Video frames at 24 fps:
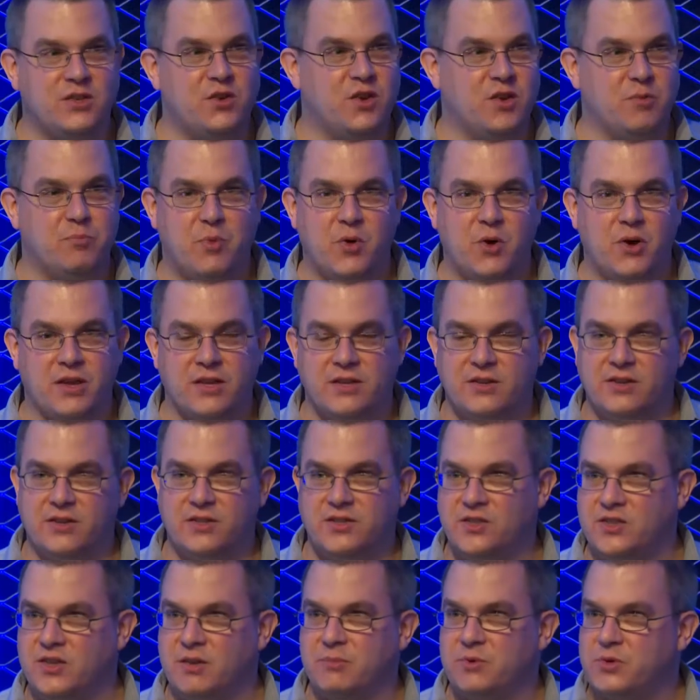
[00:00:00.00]
could put in
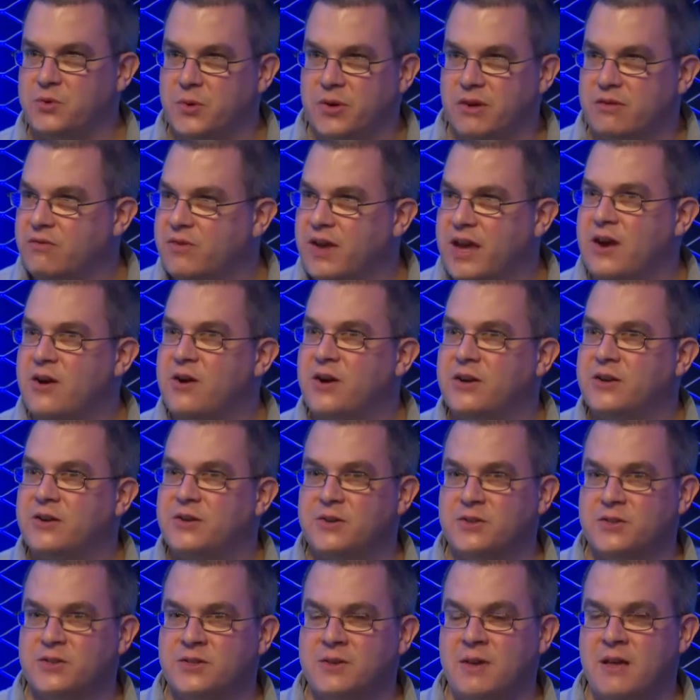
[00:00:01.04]
just some string of
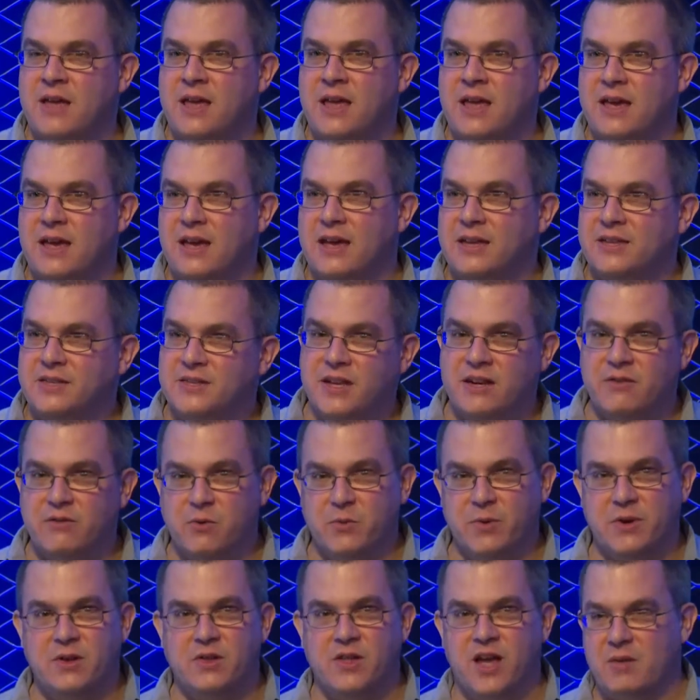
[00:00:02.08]
characters instead of a
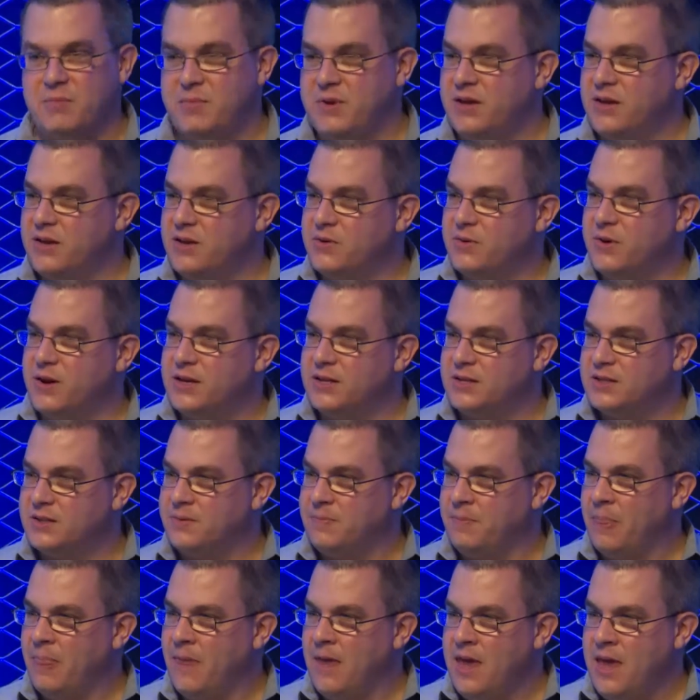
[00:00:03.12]
real IP
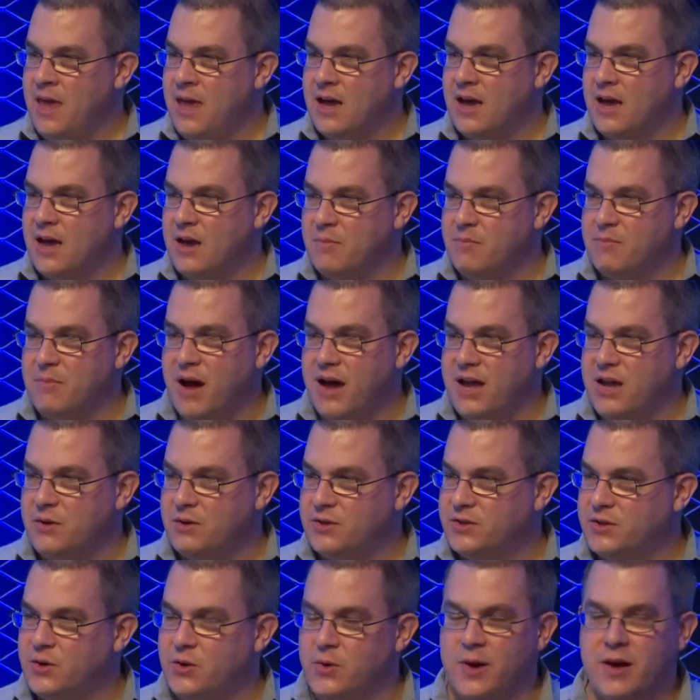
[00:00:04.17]
address.
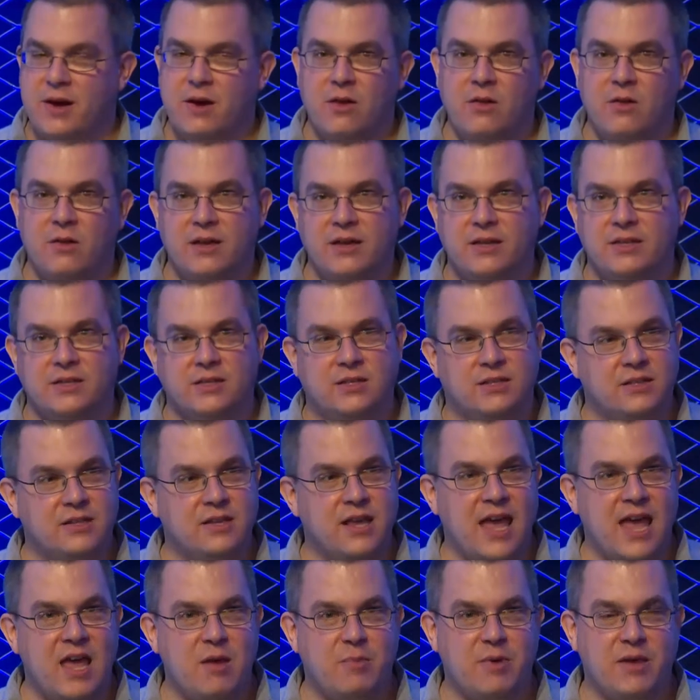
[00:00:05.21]
MySQL is
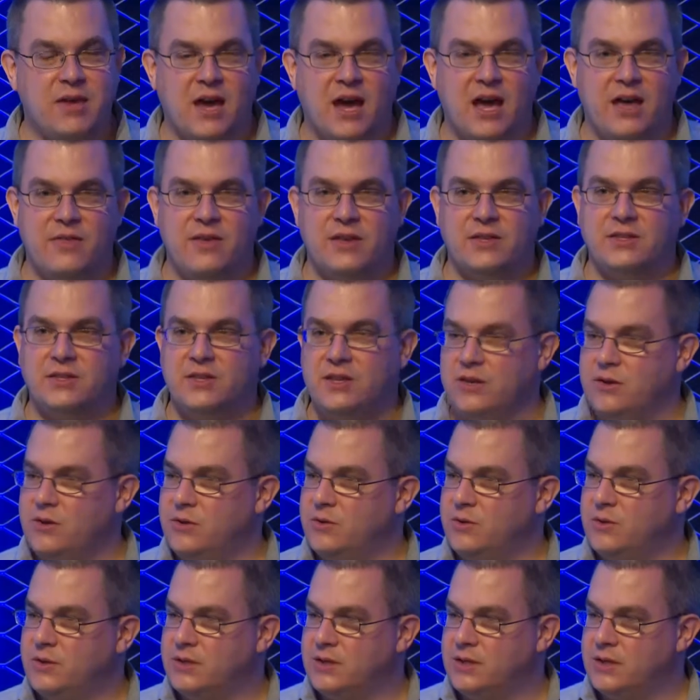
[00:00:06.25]
the API that's
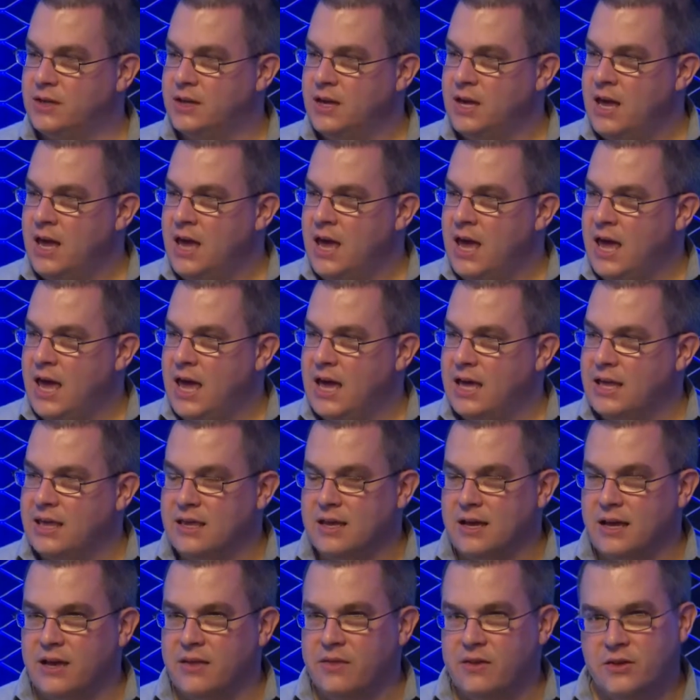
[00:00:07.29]
used, and
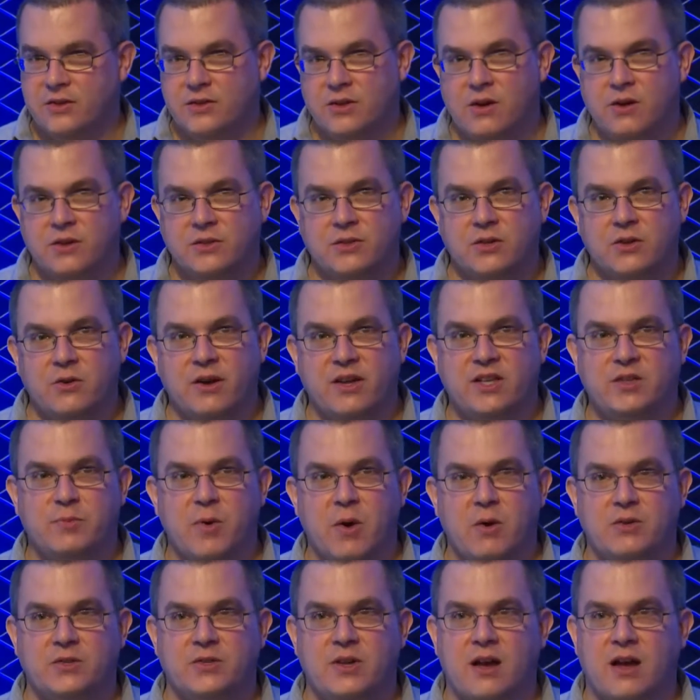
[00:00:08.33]
there's also
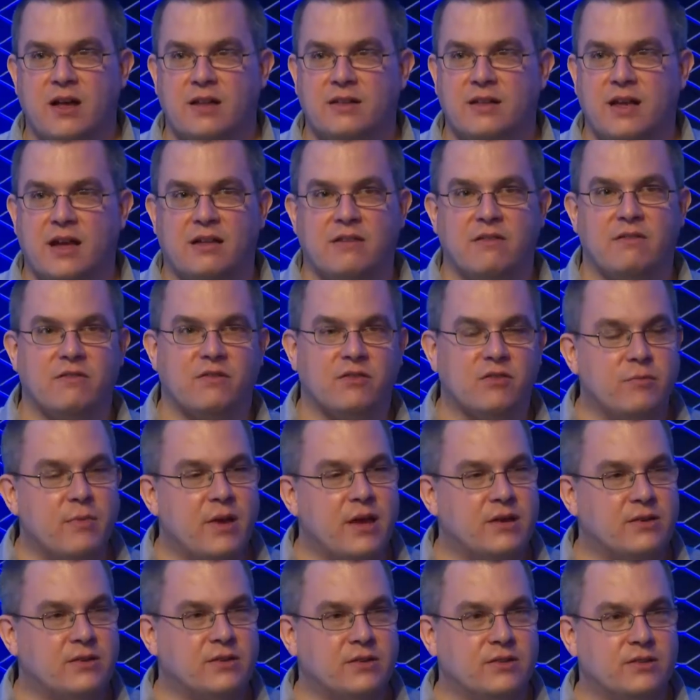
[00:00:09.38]
exposed contact
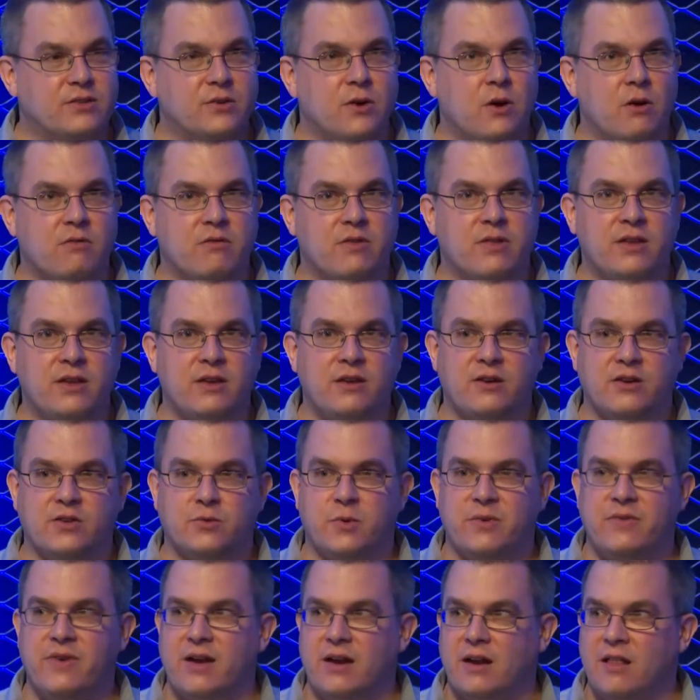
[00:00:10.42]
information. So over the years,
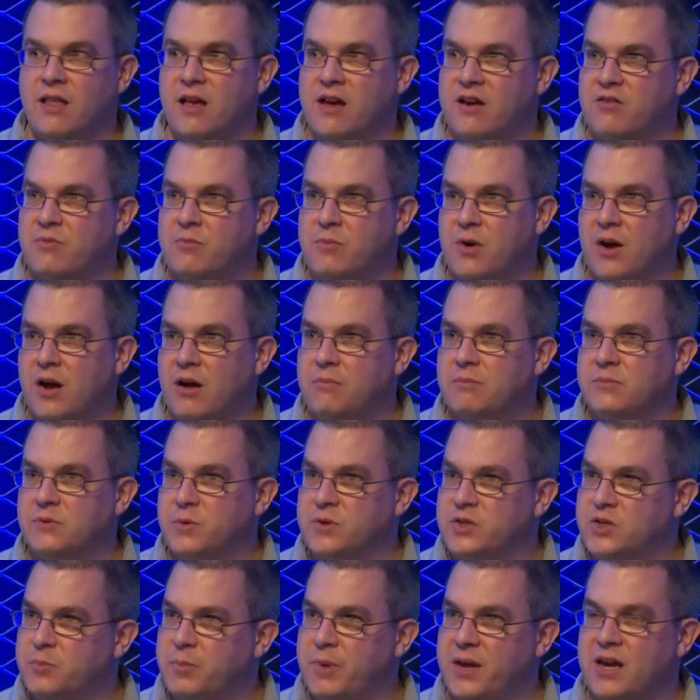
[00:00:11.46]
we've had a lot of problems with
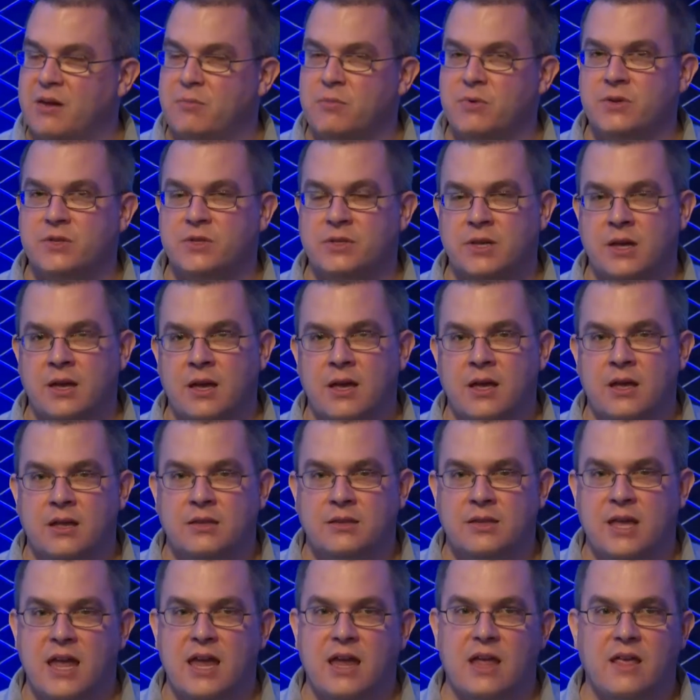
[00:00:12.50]
spammers
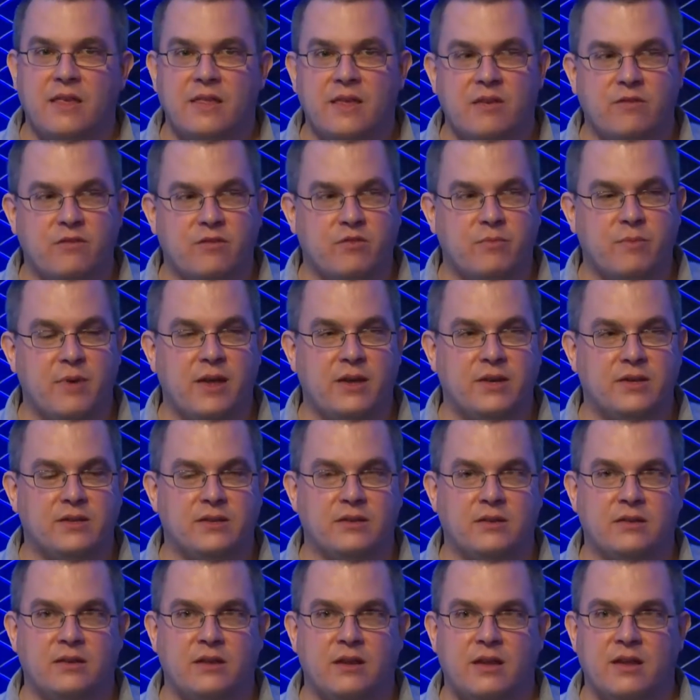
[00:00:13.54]
taking the
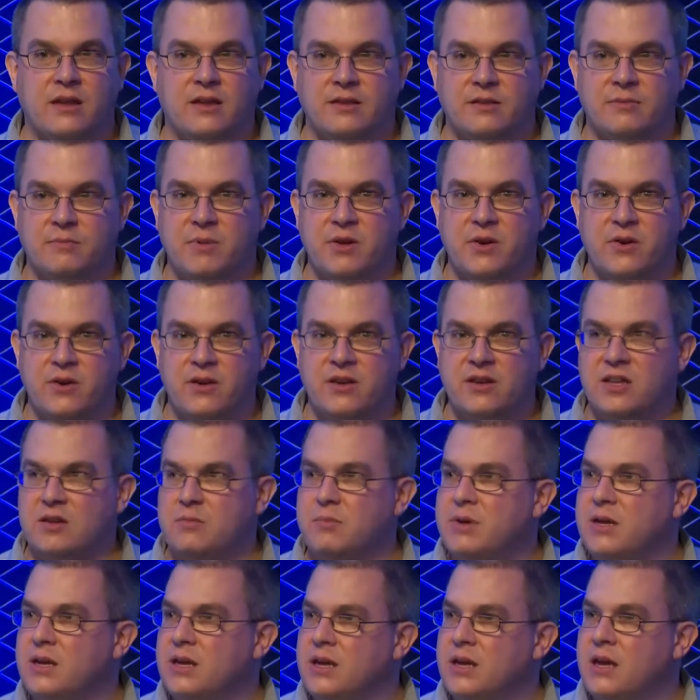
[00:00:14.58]
information in
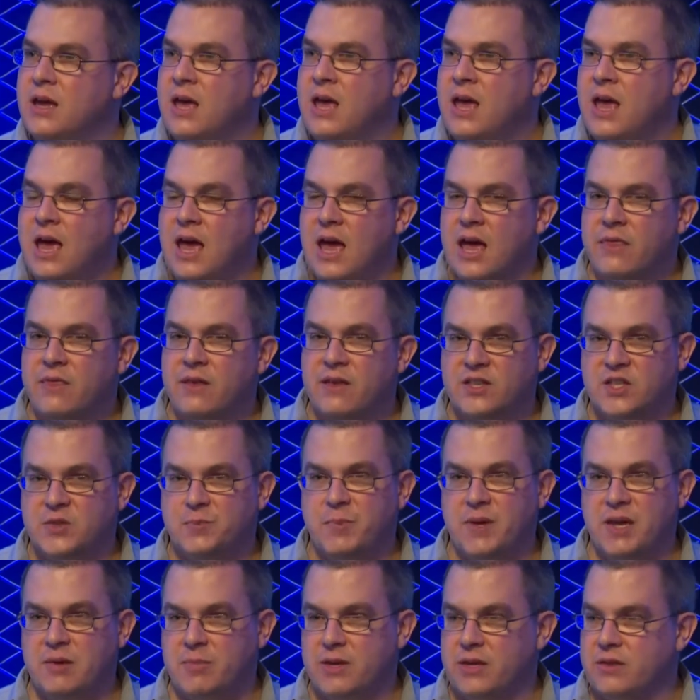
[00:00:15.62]
PeeringDB and then
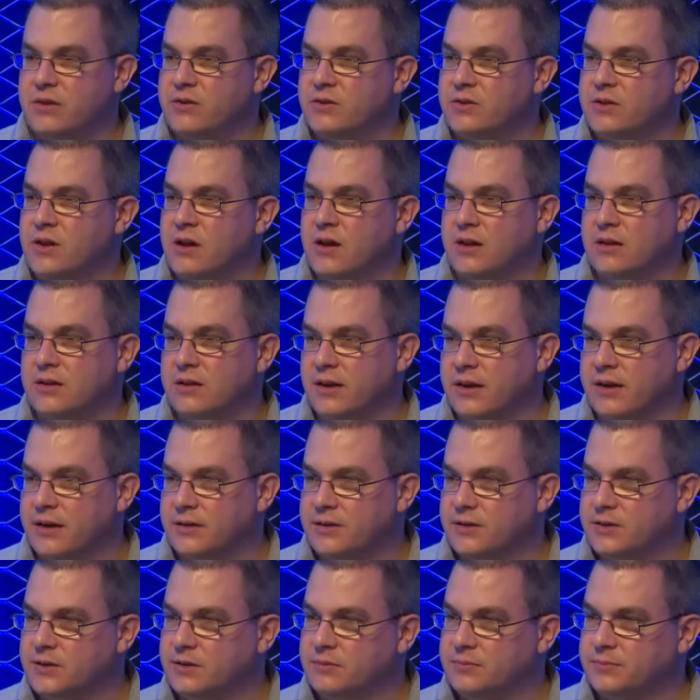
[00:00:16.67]
spamming those
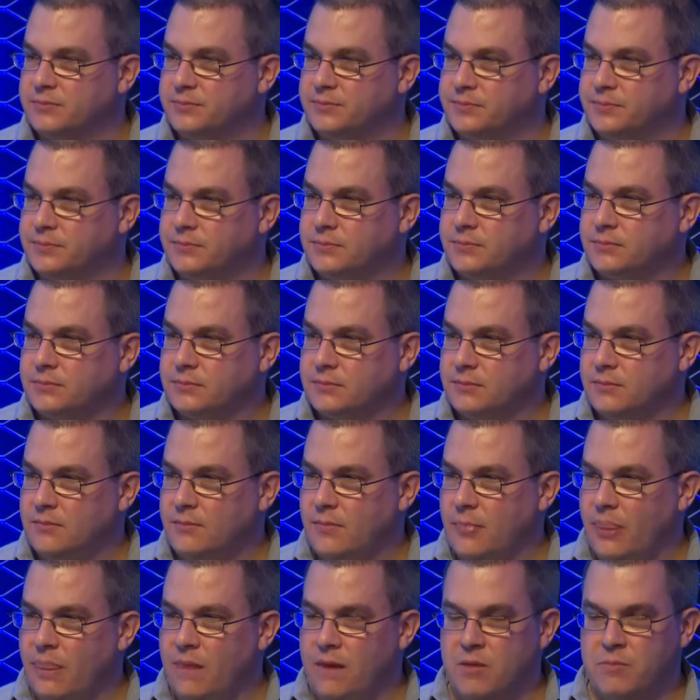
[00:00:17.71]
contacts.
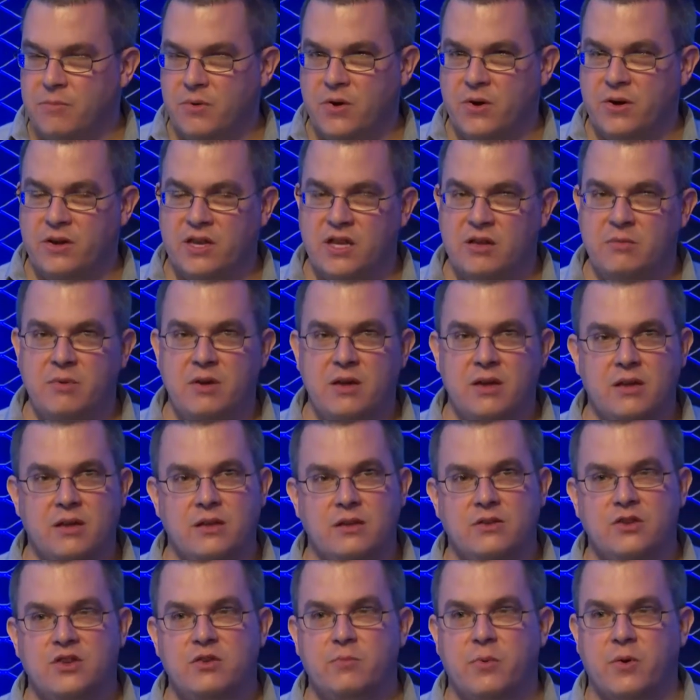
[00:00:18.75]
PeeringDB
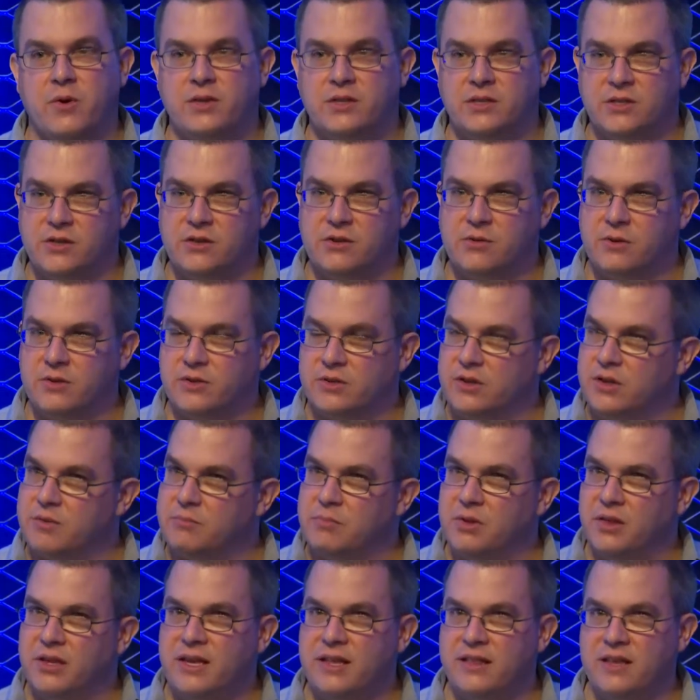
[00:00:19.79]
2.0 was
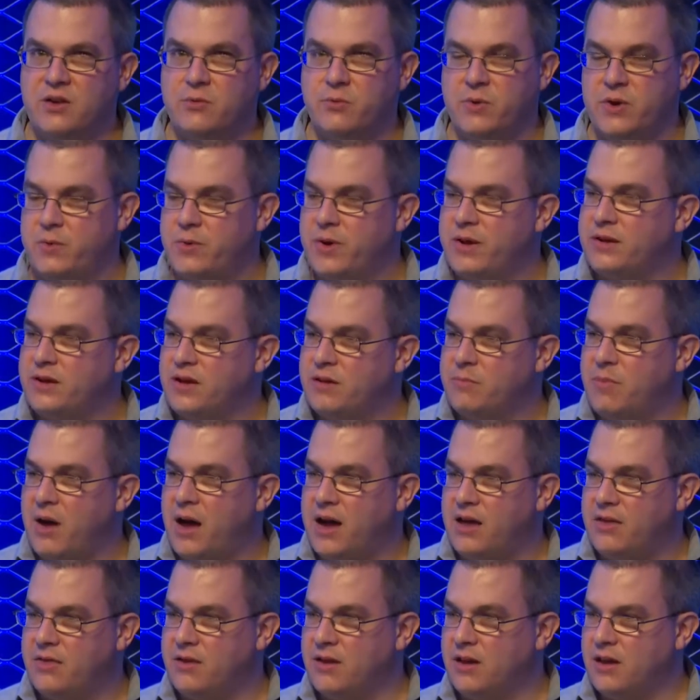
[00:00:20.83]
completely rewritten in
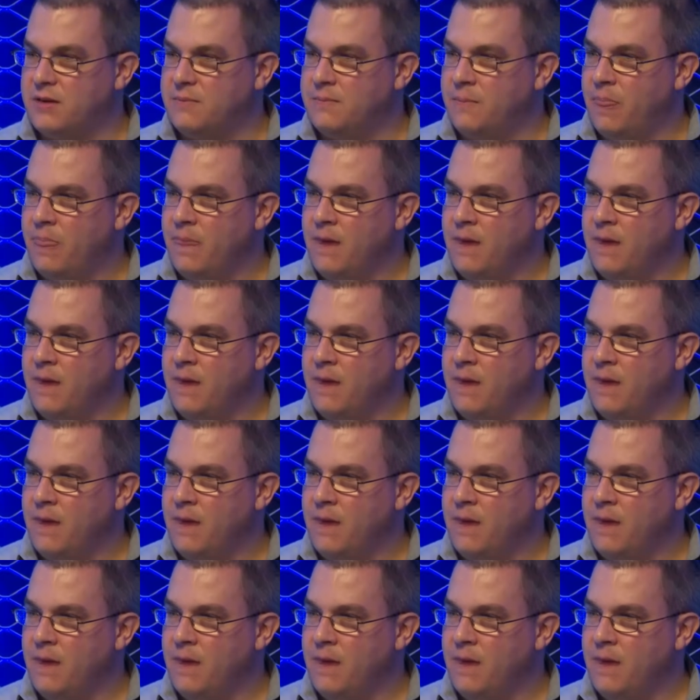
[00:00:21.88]
Python.